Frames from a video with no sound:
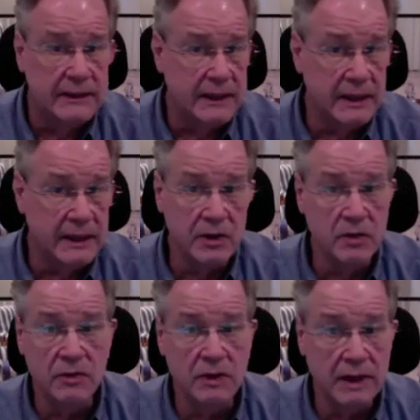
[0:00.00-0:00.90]
And
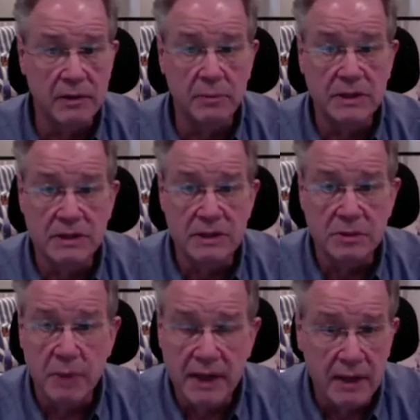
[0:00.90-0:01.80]
you got the
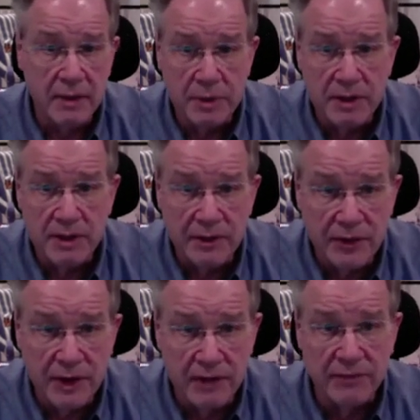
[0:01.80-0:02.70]
business model to pull this
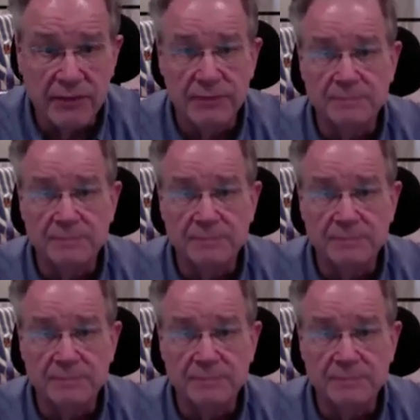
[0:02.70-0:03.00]
off